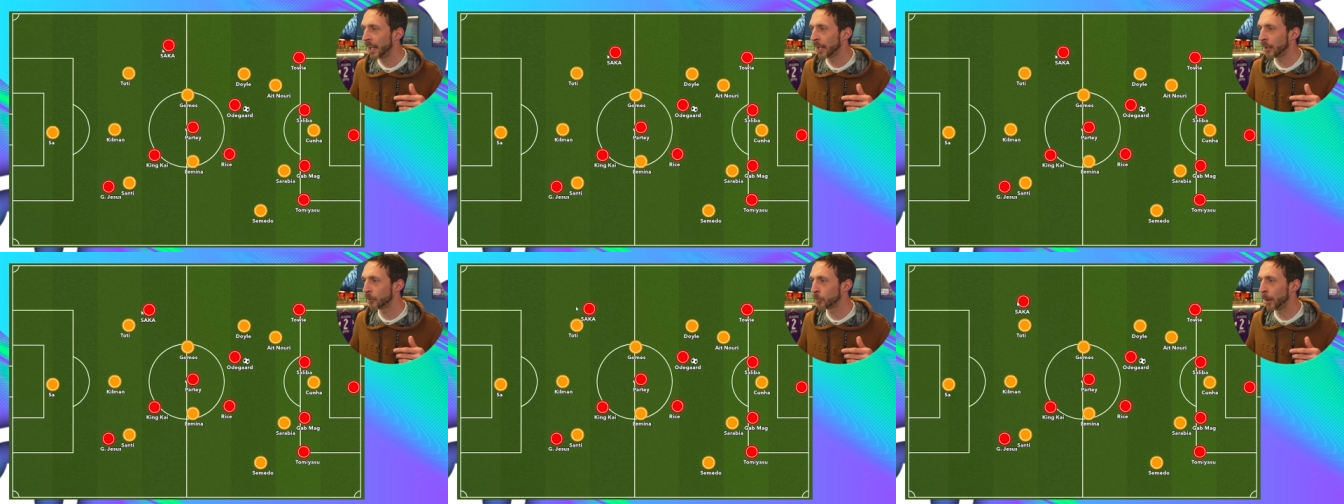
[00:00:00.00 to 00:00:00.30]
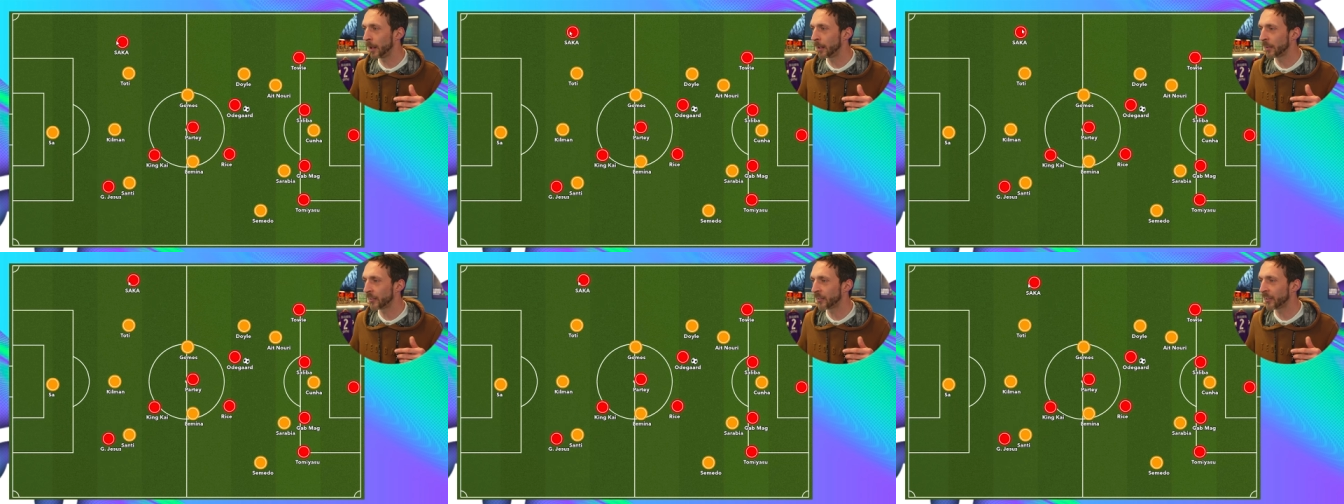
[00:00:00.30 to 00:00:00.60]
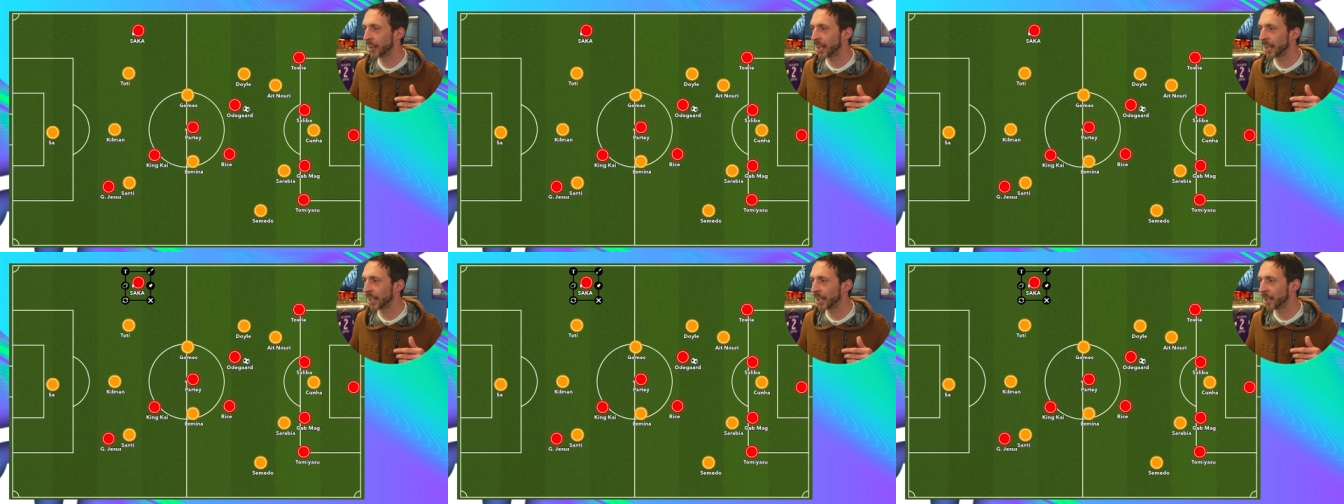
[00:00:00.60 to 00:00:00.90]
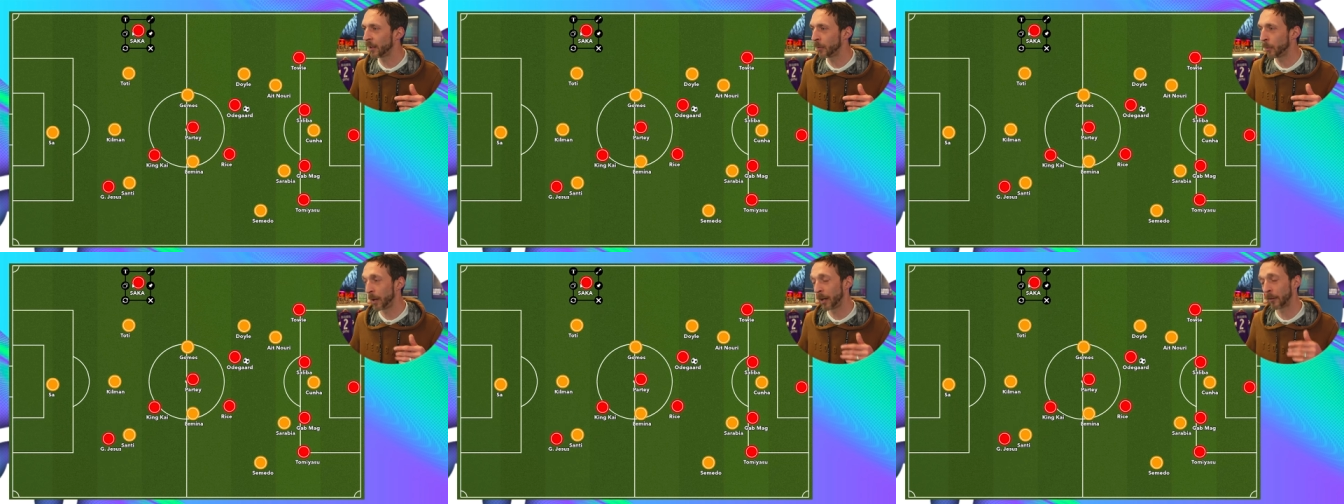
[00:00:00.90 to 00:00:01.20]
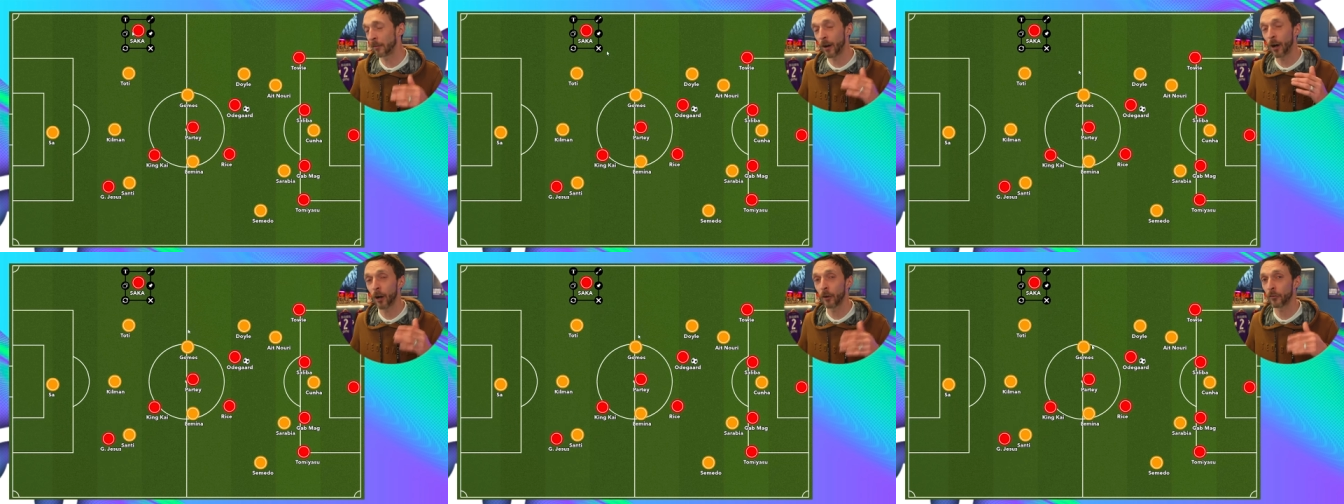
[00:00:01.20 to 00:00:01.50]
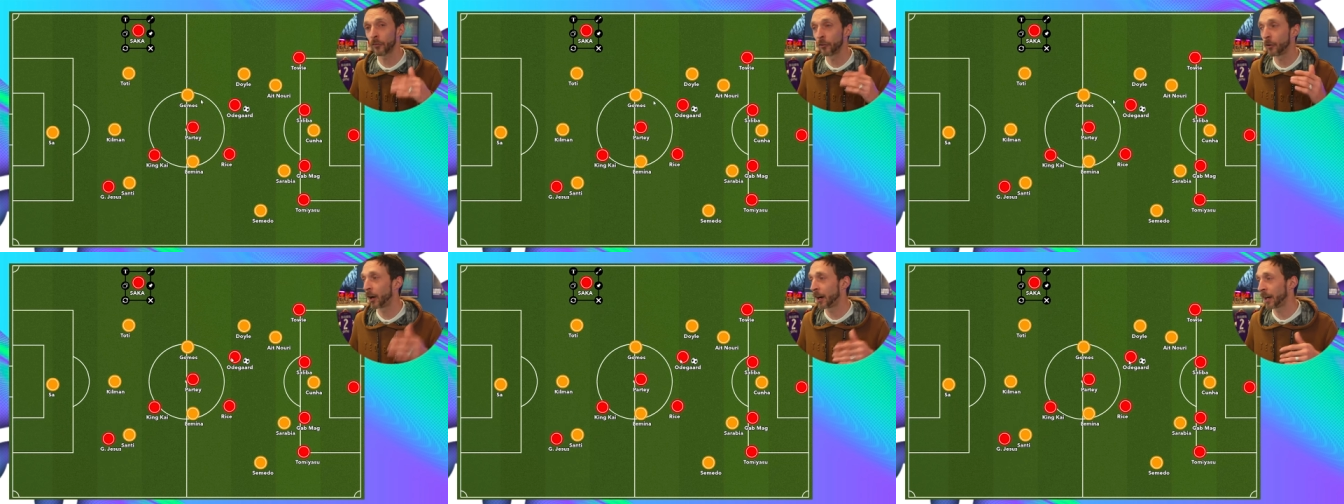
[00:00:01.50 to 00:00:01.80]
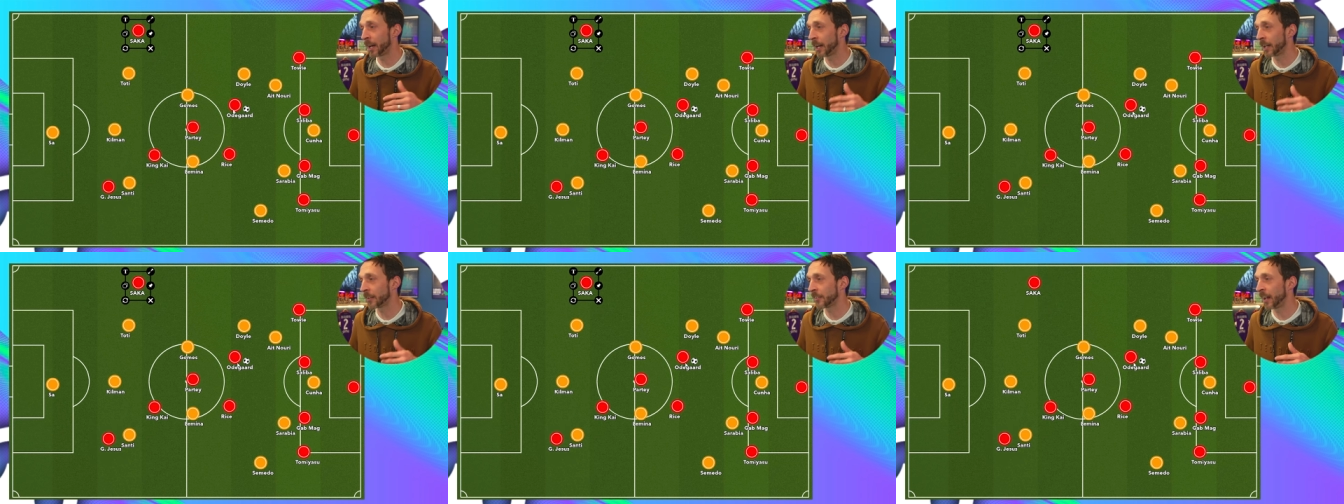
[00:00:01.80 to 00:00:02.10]
as well as Saka, whenever Arsenal
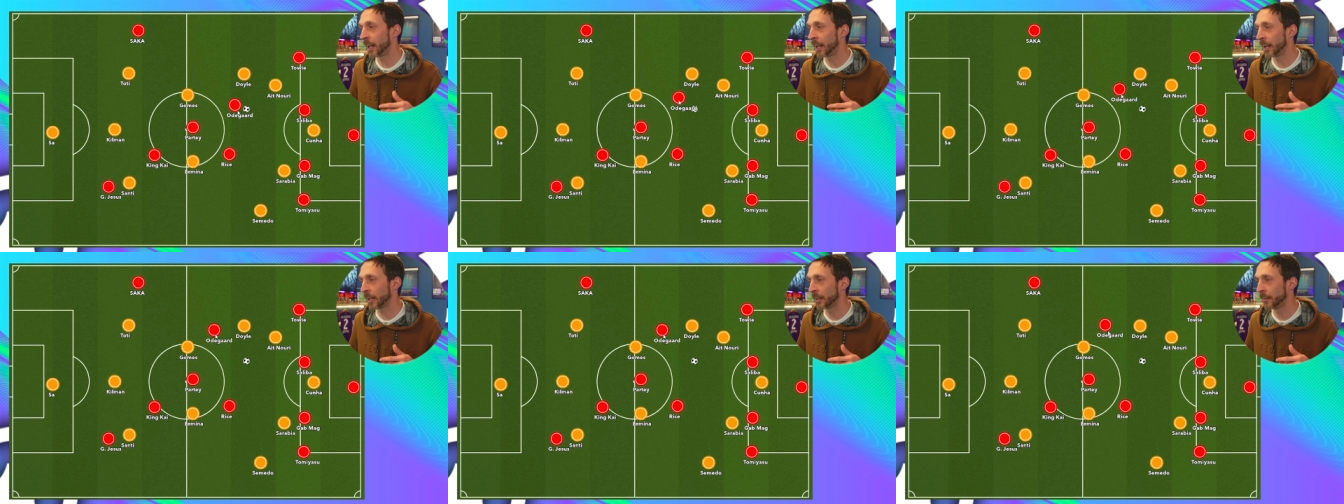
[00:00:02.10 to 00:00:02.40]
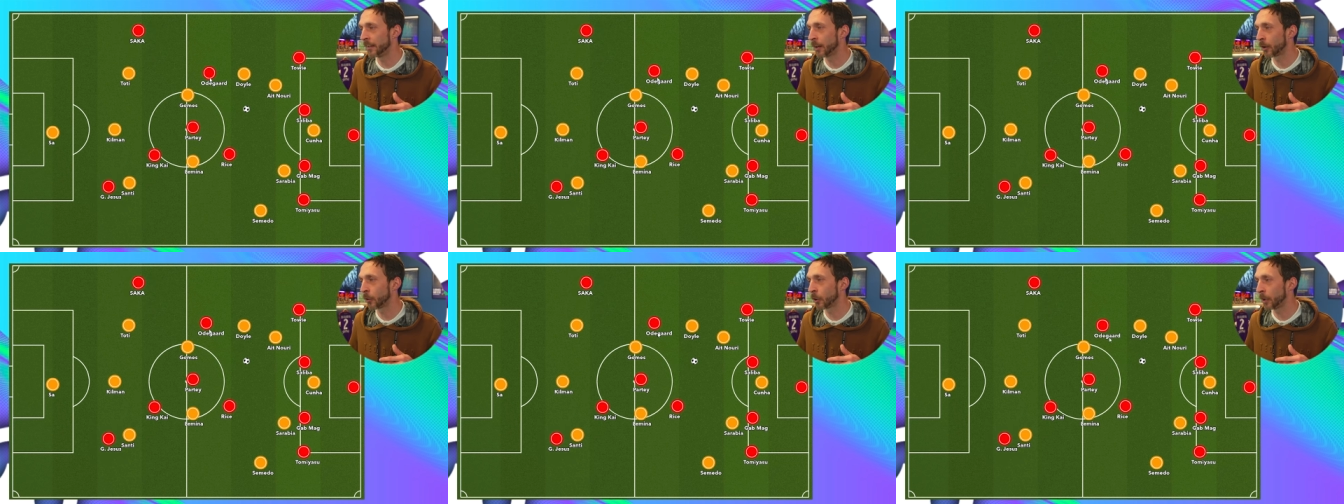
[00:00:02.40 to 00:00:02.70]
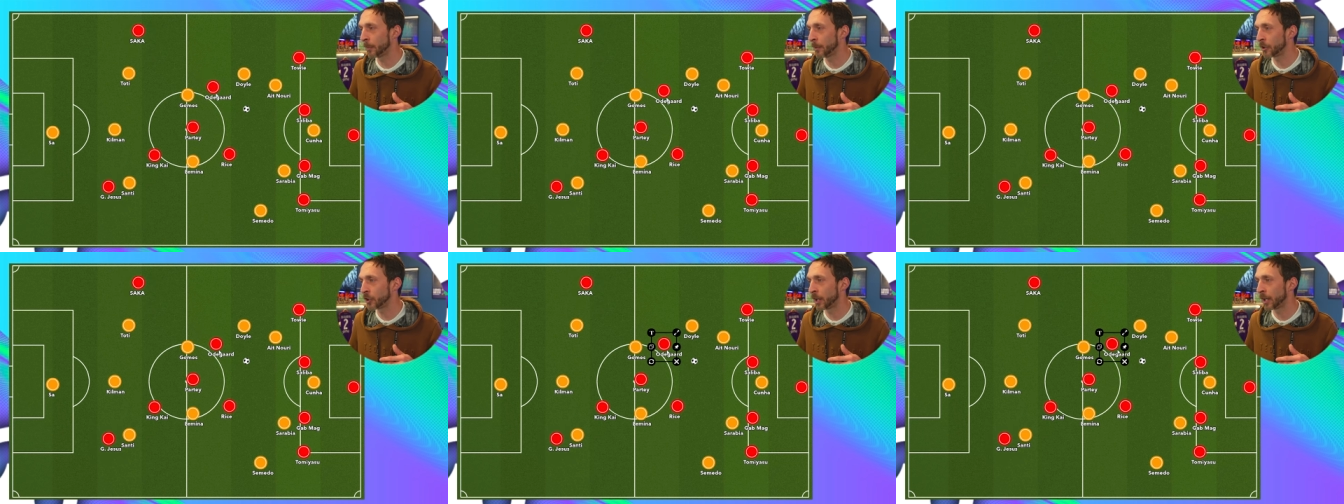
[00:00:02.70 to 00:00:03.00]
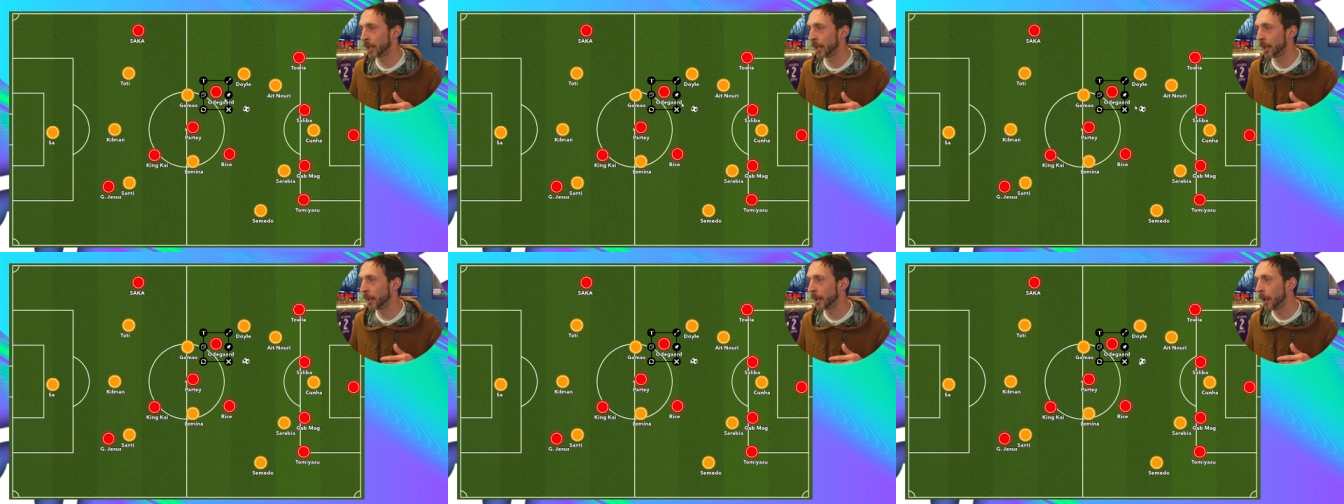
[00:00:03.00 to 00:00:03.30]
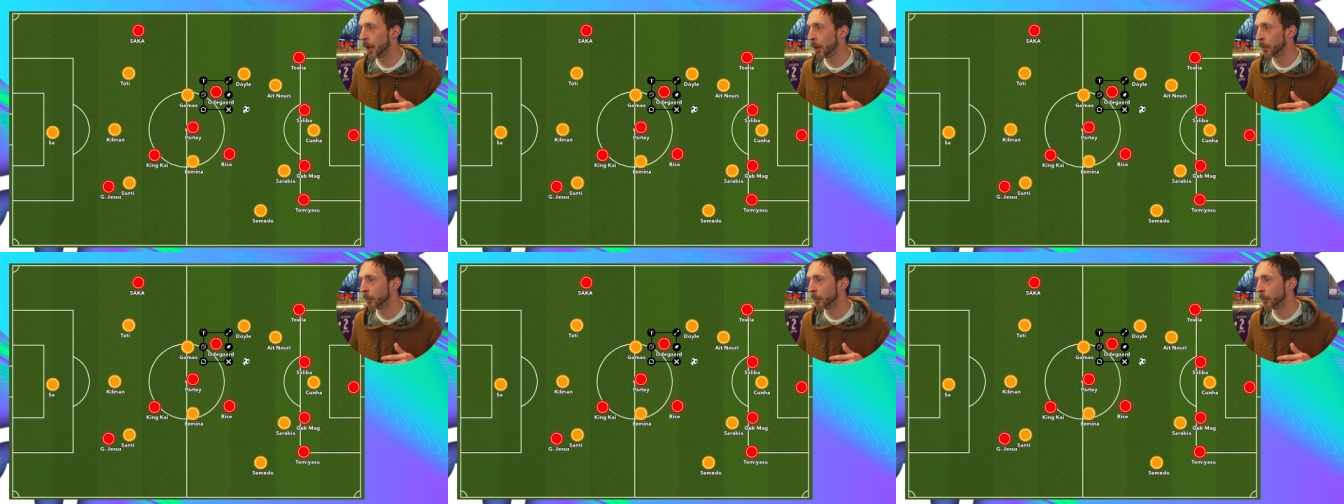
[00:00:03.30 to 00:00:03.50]
are in attack and they're going to be trying to